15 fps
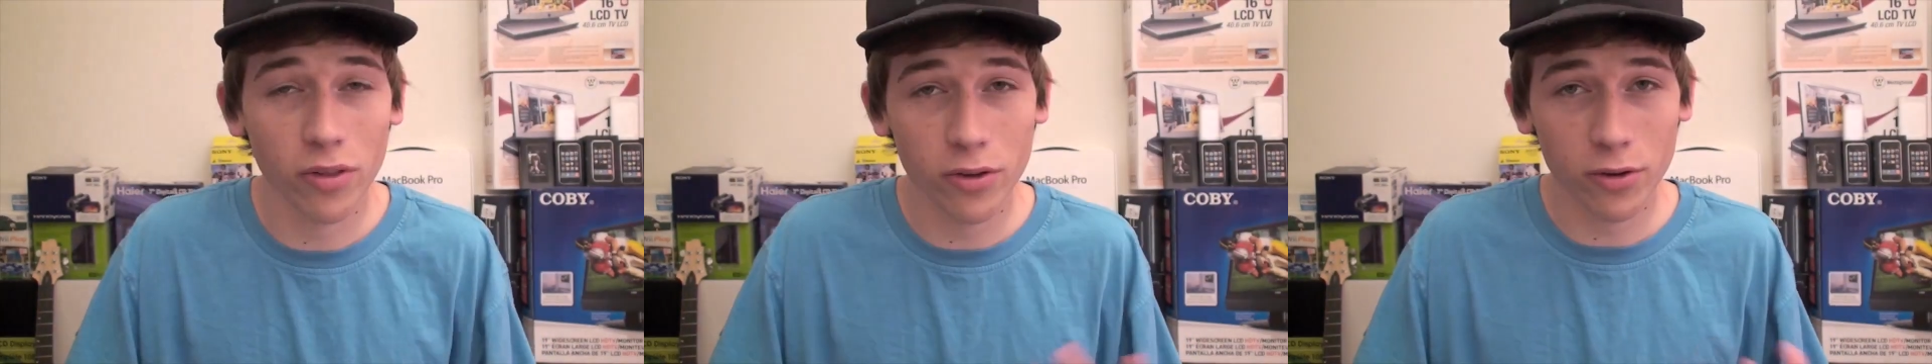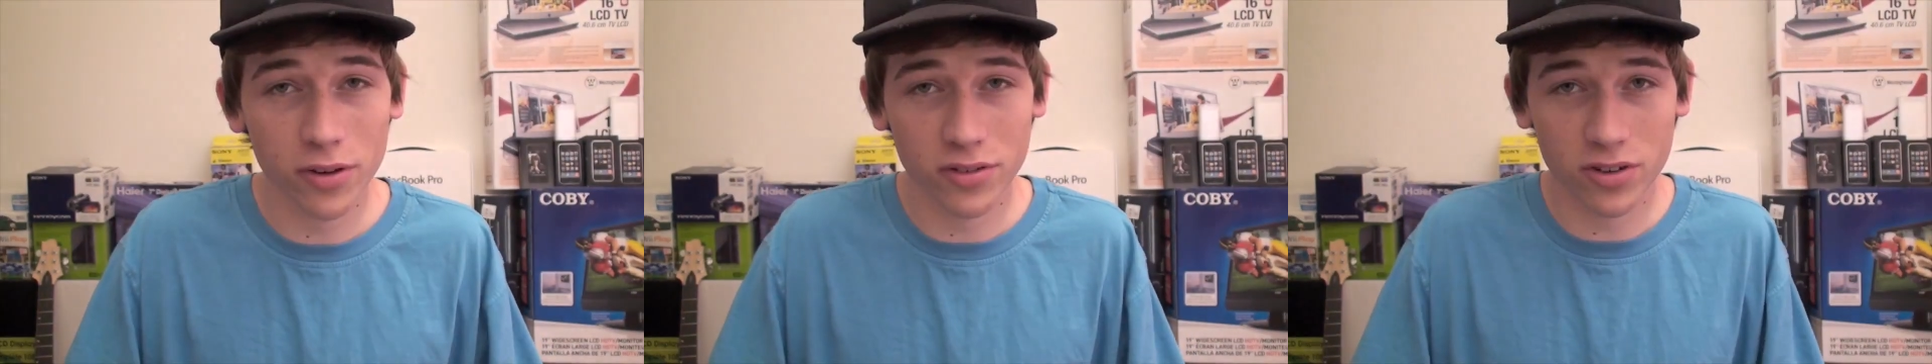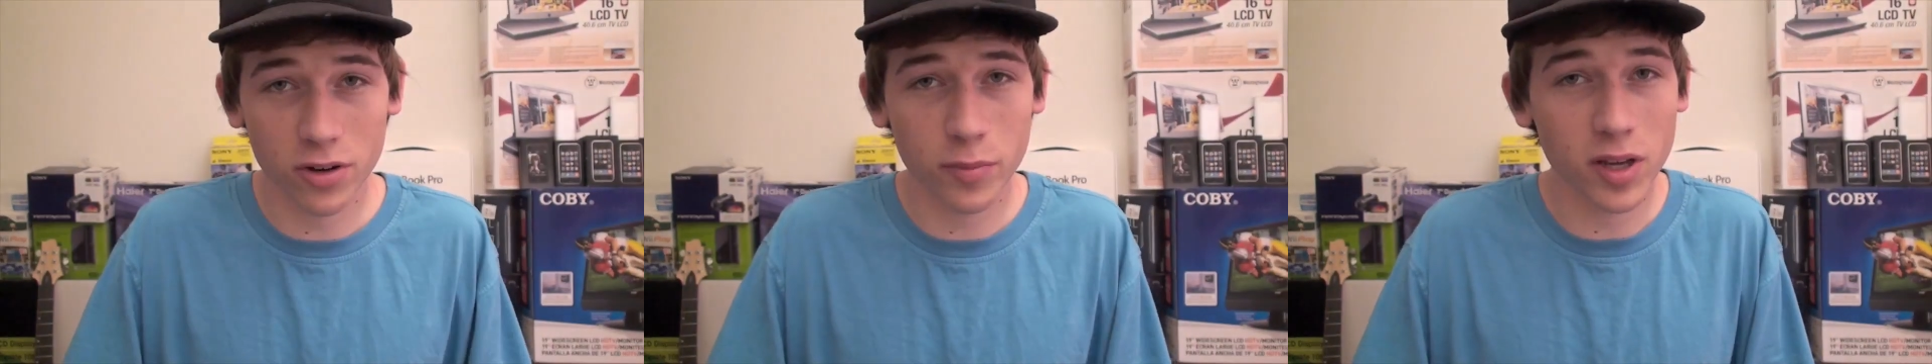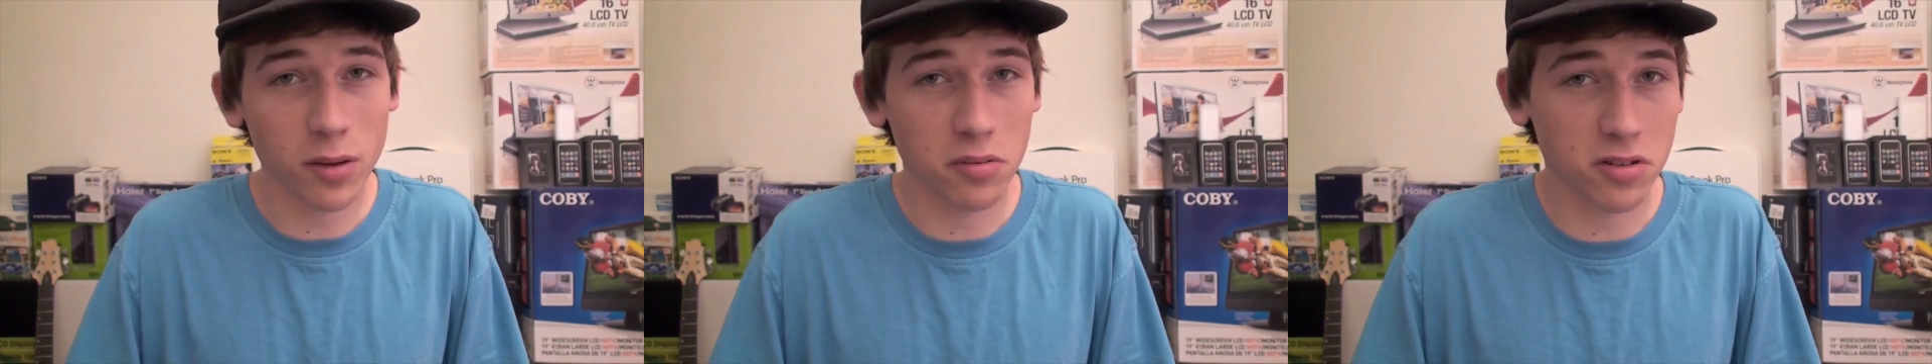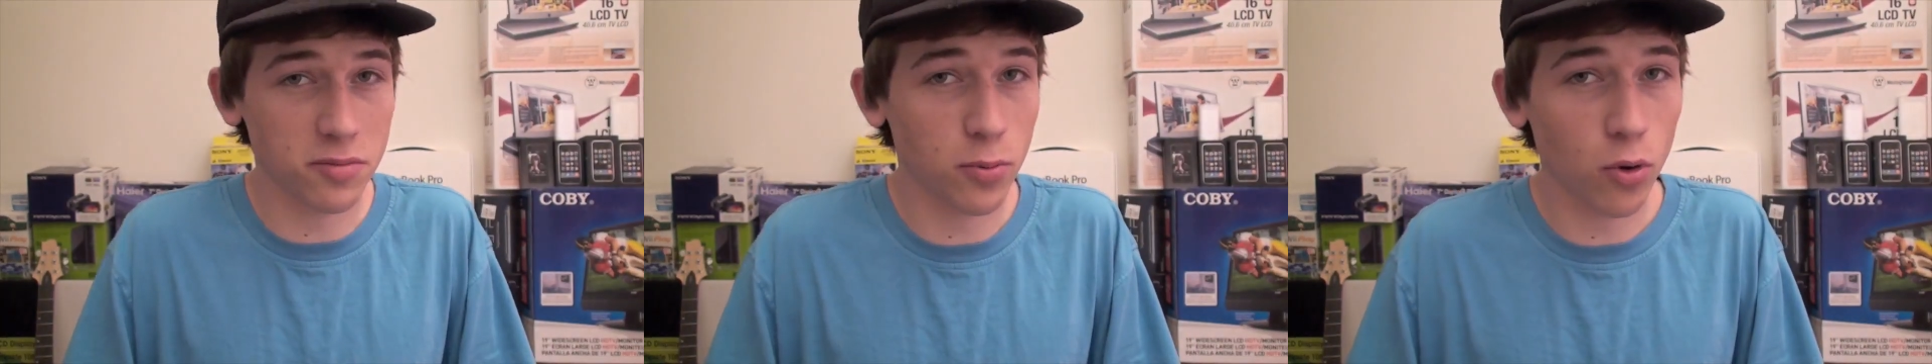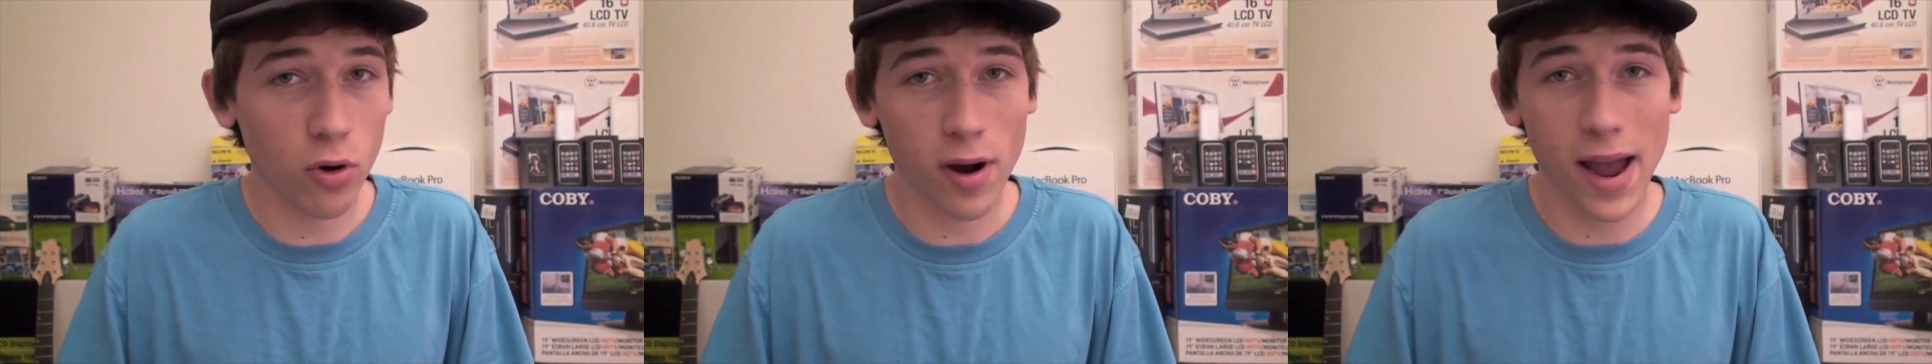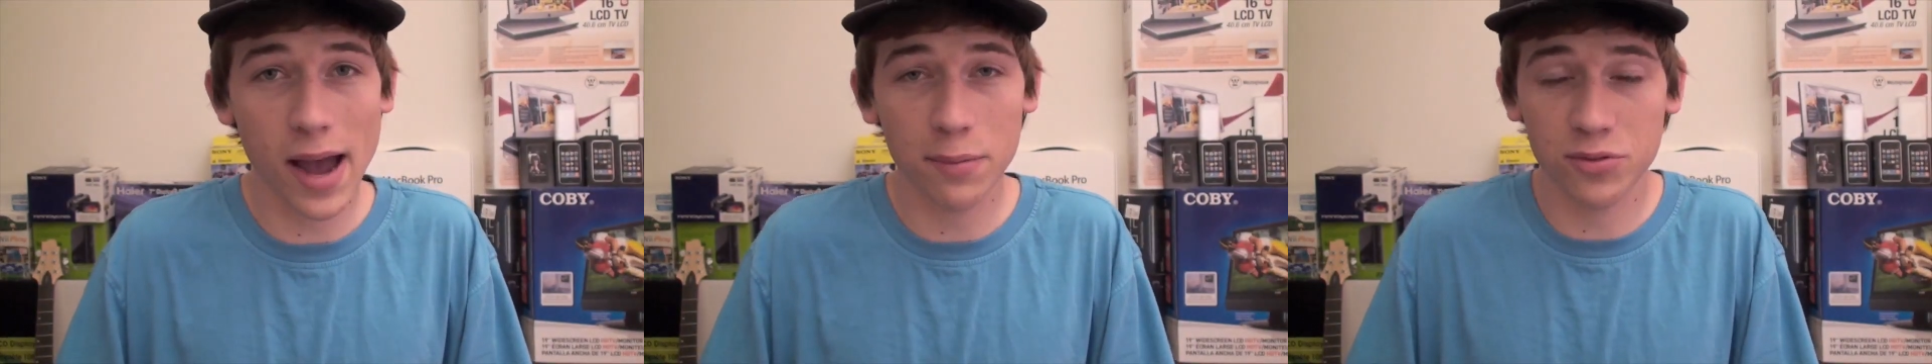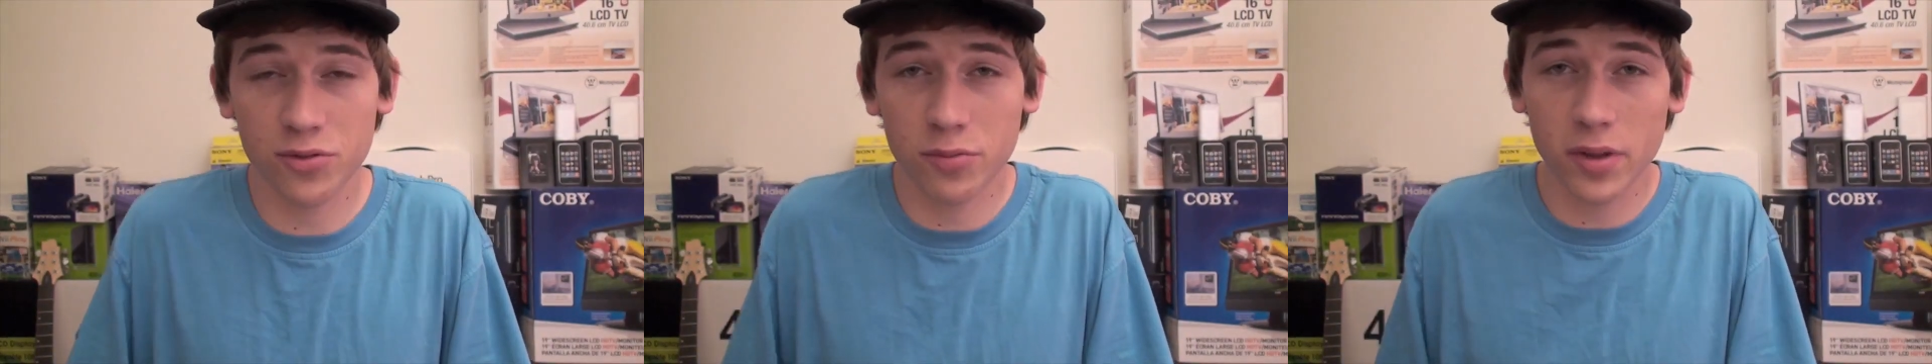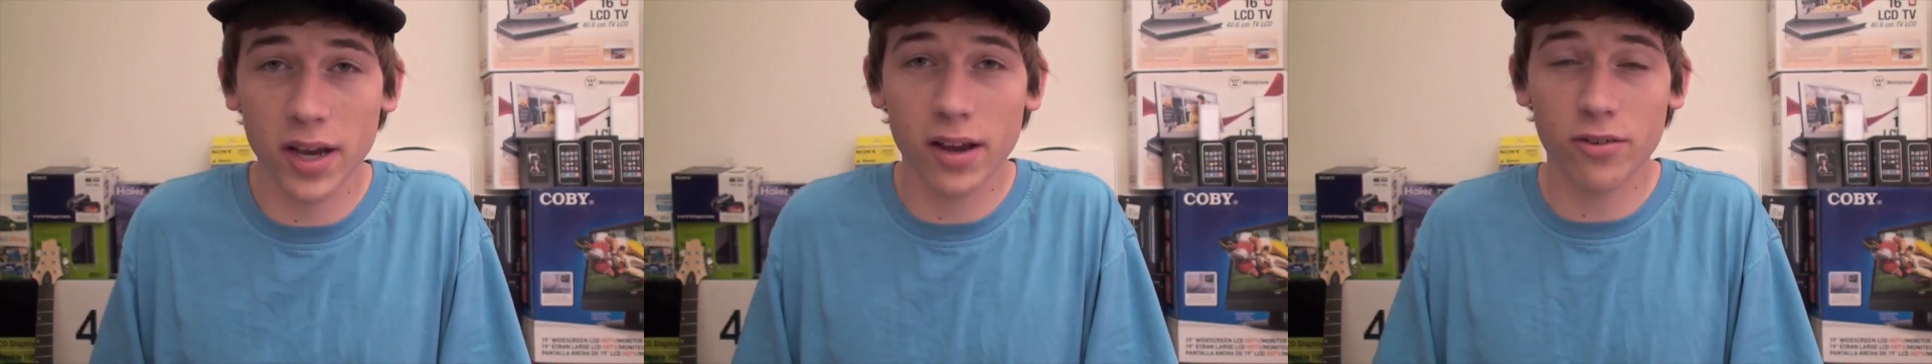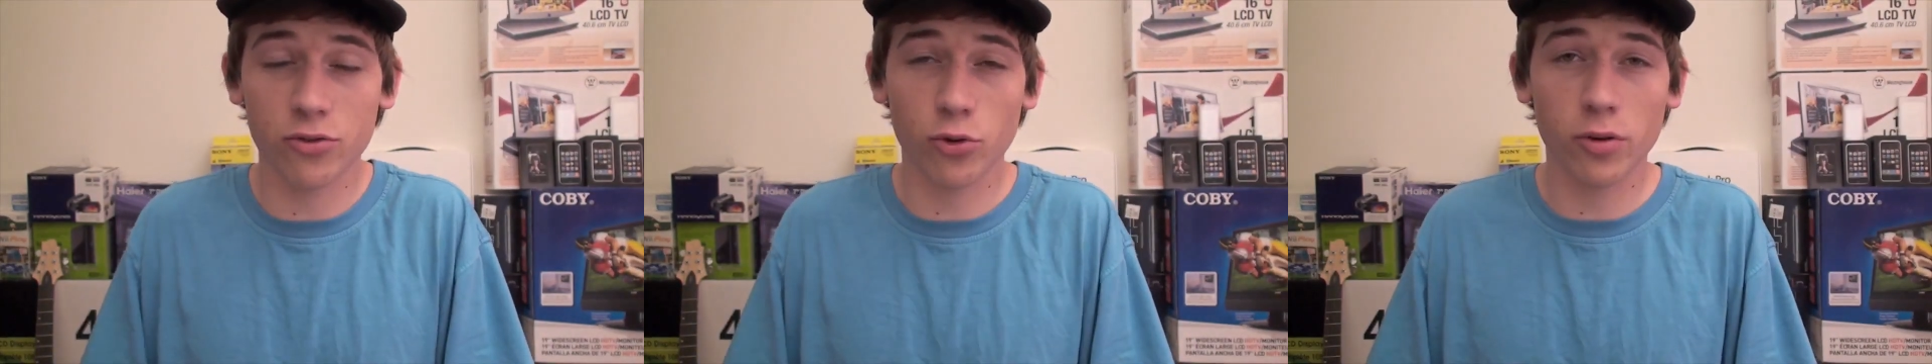Whether it's going to be able to support apps from the
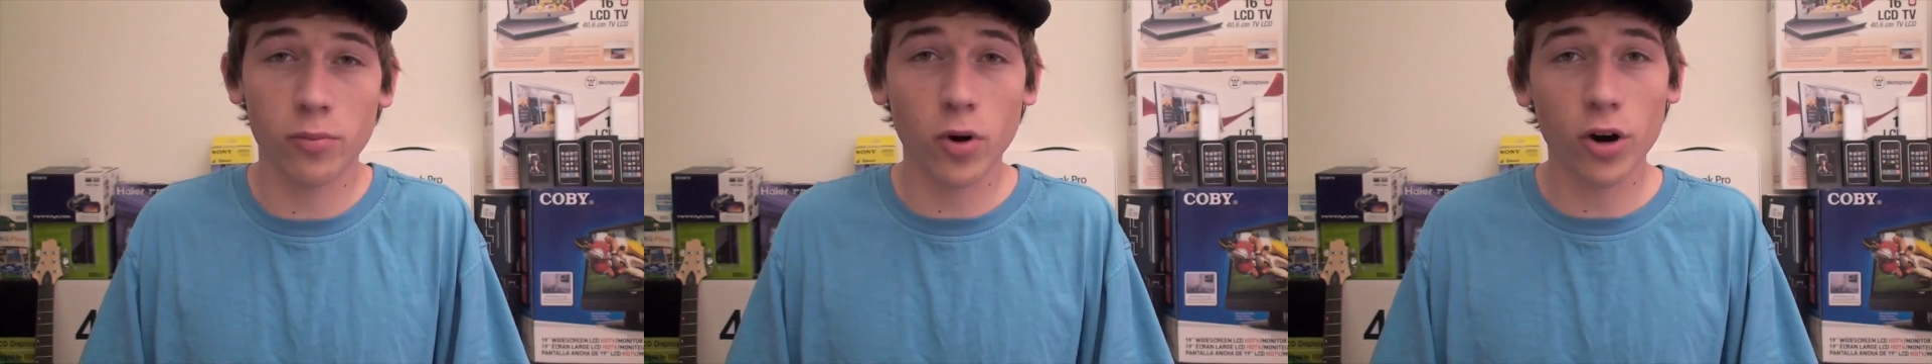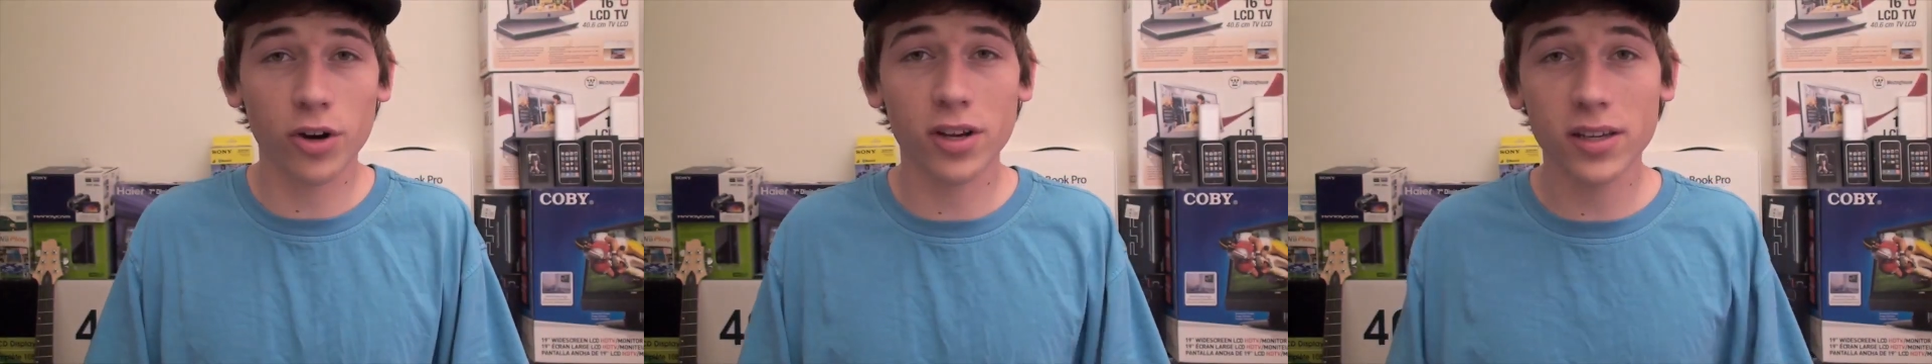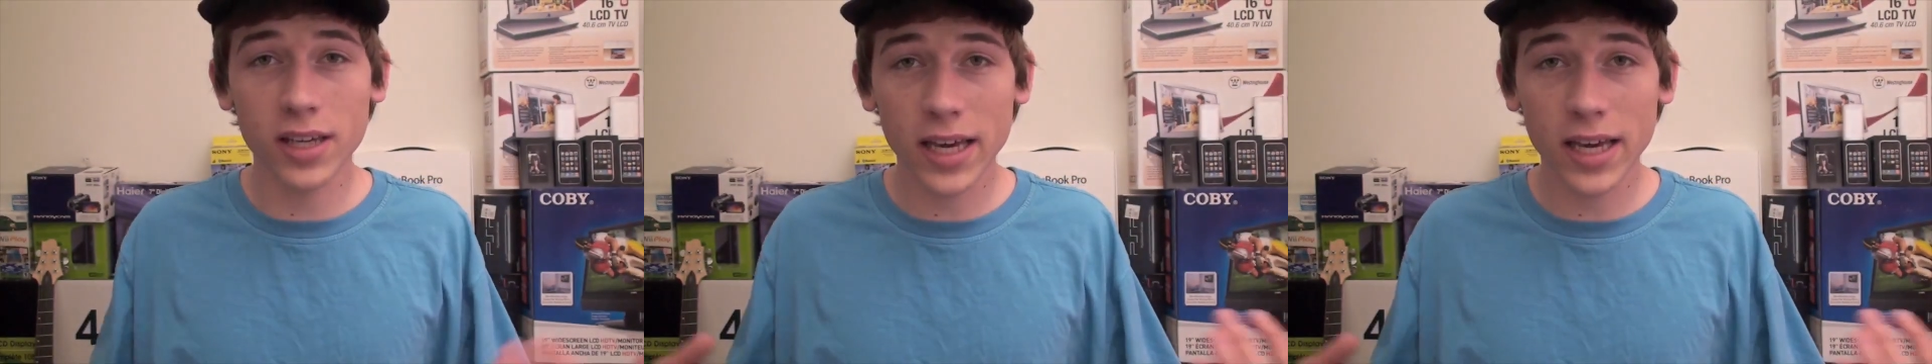Android market